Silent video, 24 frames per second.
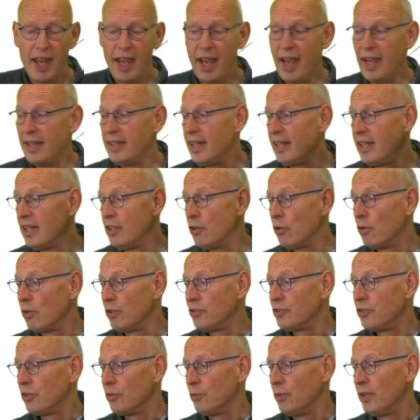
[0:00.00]
and that it
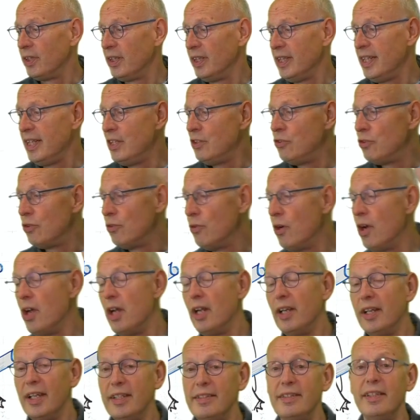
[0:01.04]
also will lead to,
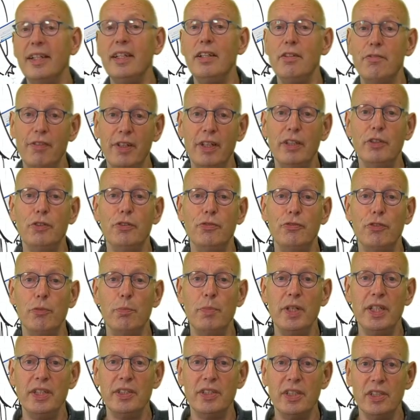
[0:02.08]
let's say, the value for
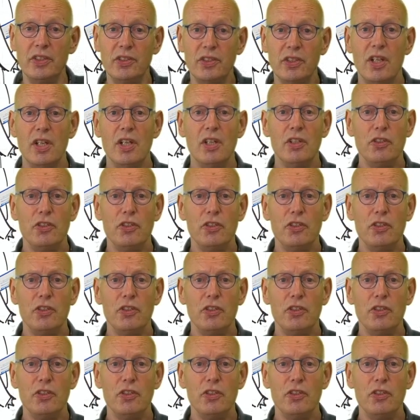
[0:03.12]
business.